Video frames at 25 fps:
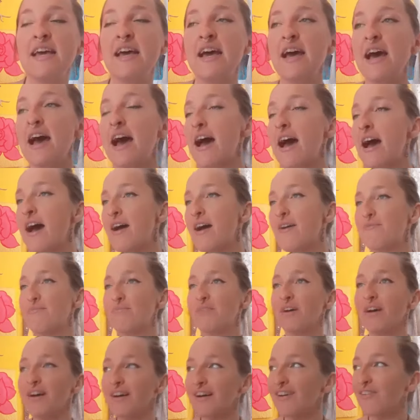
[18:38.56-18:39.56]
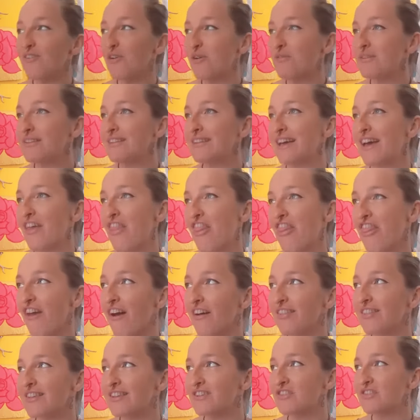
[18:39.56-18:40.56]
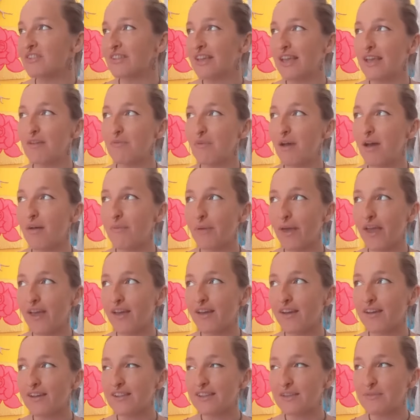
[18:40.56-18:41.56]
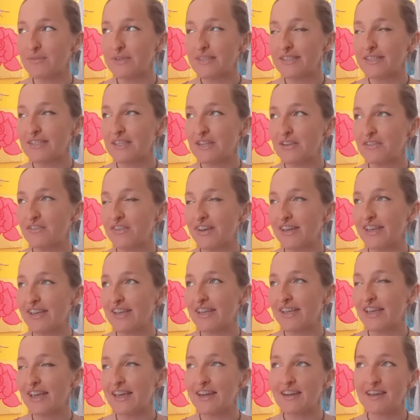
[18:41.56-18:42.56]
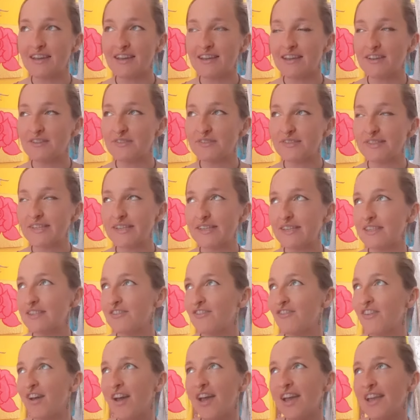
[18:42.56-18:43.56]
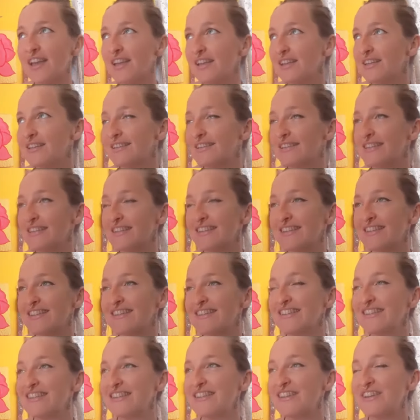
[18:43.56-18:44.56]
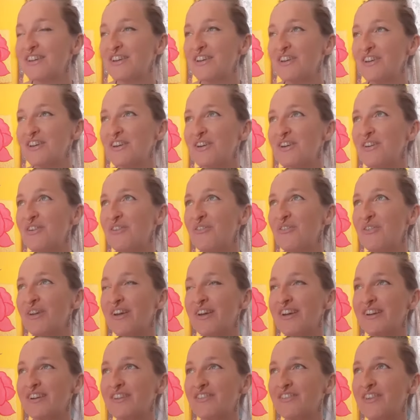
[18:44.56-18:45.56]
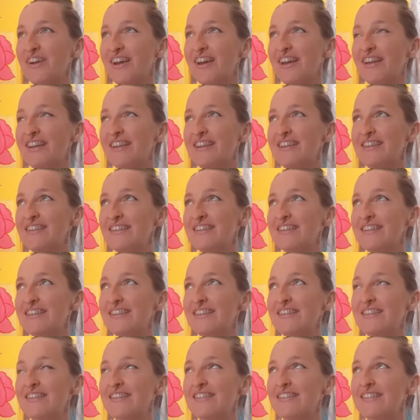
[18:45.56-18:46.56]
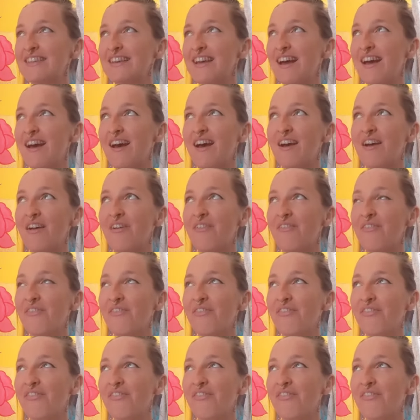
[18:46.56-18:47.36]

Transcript: um, oh, what was that thought that just came up? Hang on, let me see if I can get it. It was like divine innocence. We are divine innocence. Um,